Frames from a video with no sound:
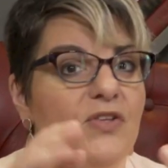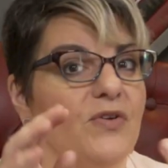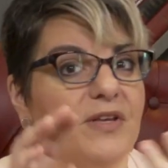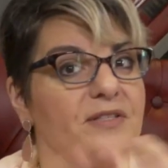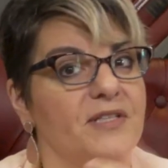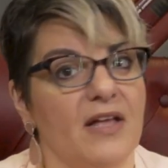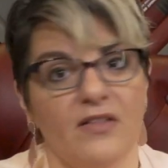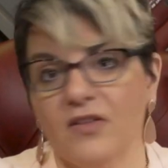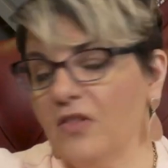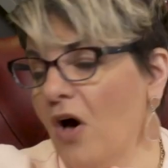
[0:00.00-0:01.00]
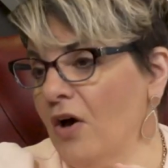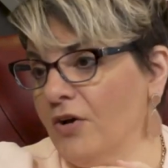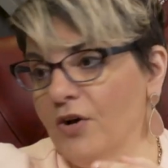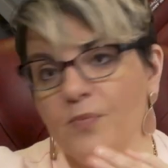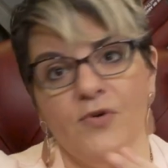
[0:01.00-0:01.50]
You could sell a
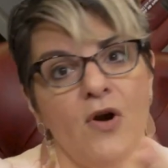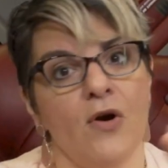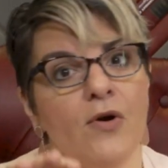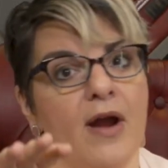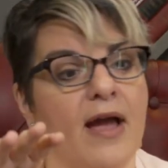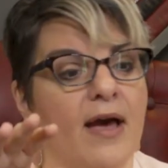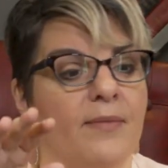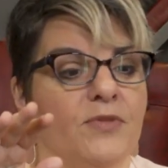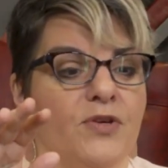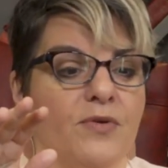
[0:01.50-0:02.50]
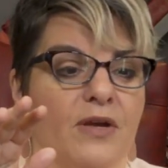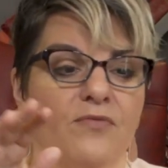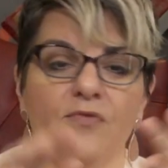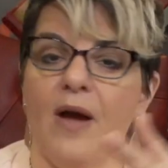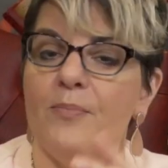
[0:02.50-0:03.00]
longer program, you can
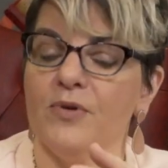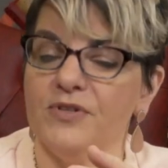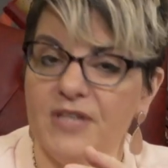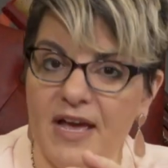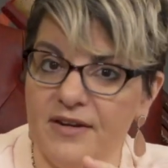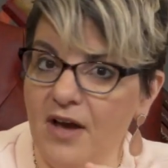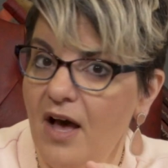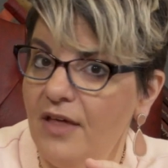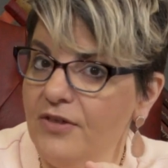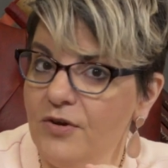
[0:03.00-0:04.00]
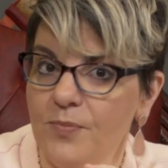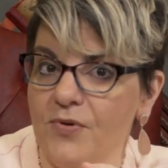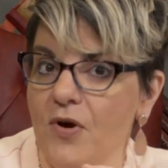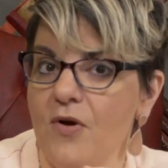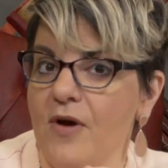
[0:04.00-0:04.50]
represent other
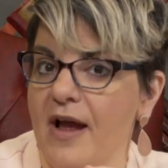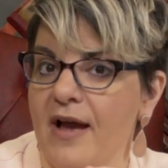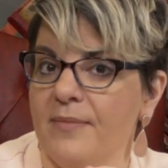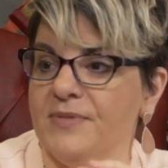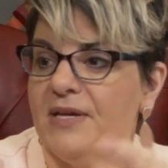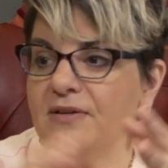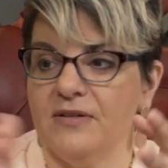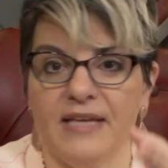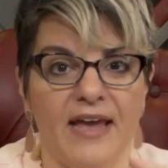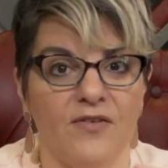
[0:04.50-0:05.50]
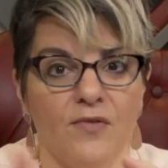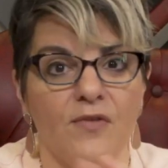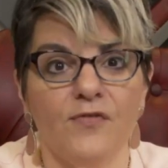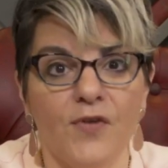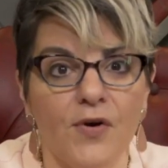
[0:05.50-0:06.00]
programs and get a
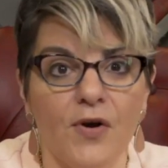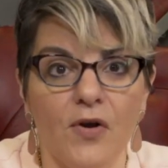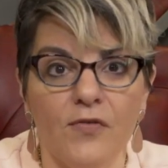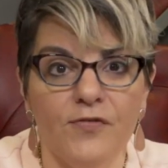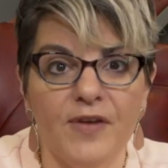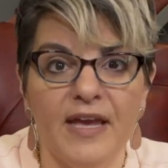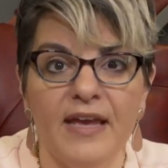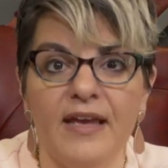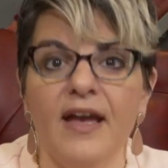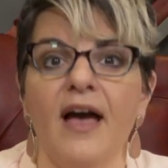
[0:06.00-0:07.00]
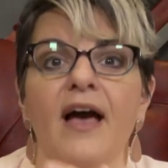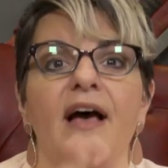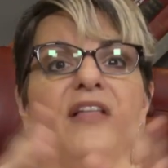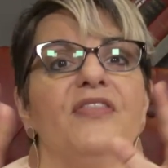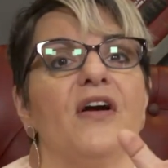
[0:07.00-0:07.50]
referral fee.
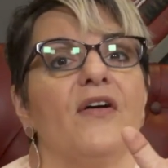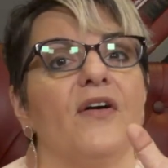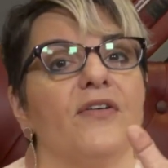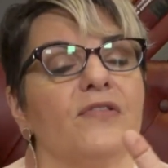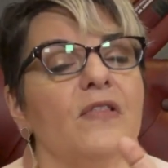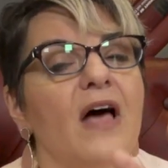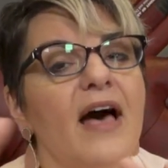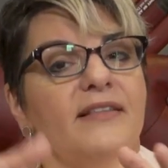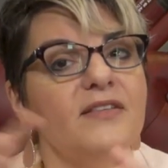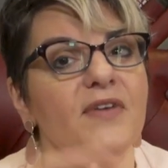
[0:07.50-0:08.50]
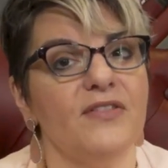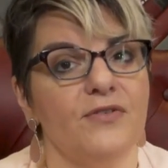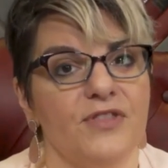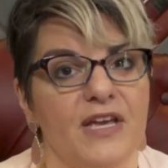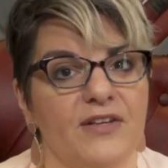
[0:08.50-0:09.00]
There are lots of
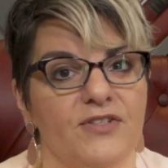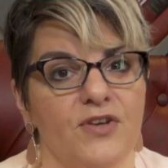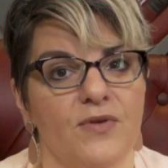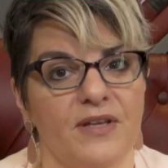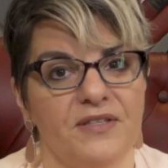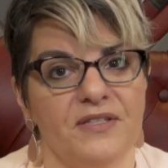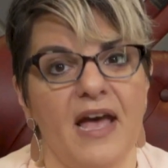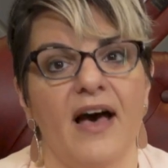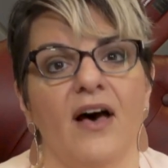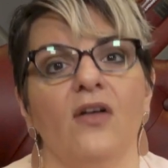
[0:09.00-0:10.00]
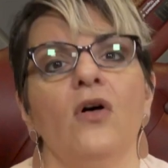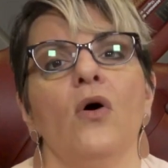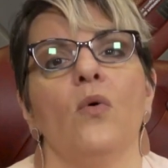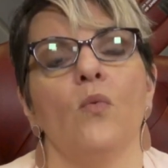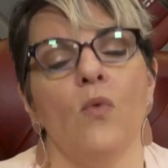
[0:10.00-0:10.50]
other things you can sell
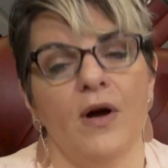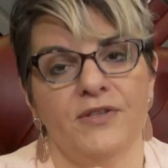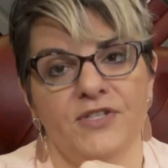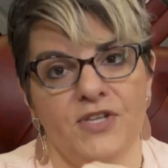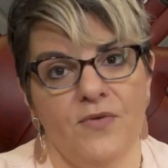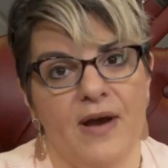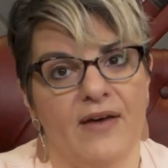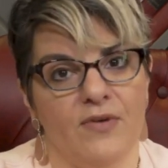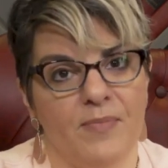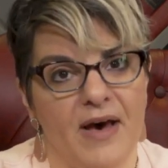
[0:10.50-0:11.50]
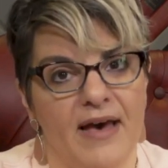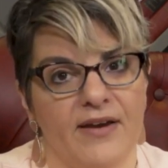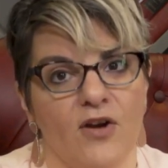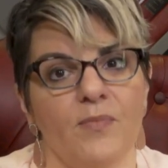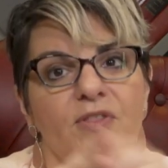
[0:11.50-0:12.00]
once you have a buyer.